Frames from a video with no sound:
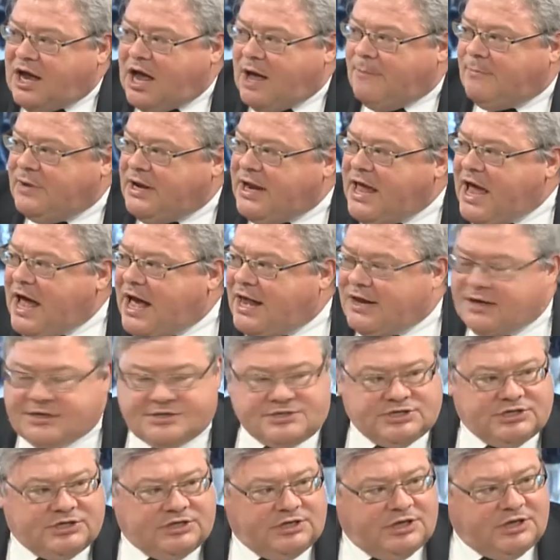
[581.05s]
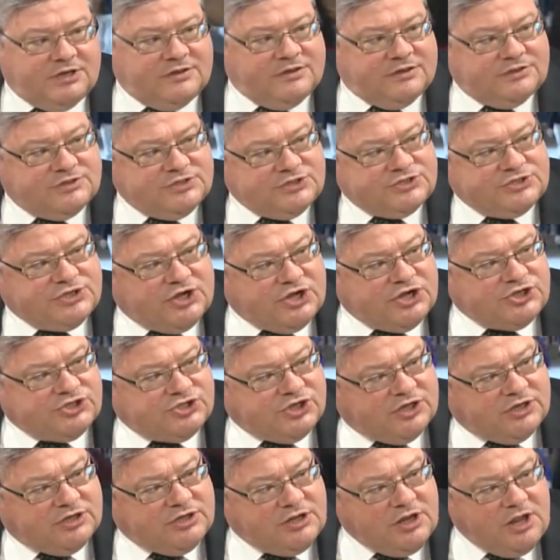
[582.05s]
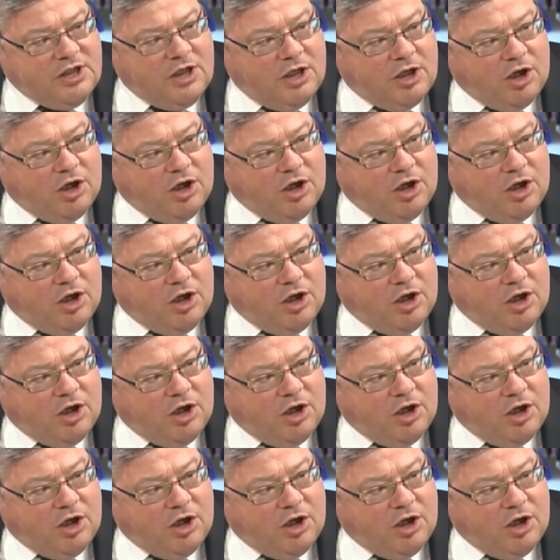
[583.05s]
commonality in the discussion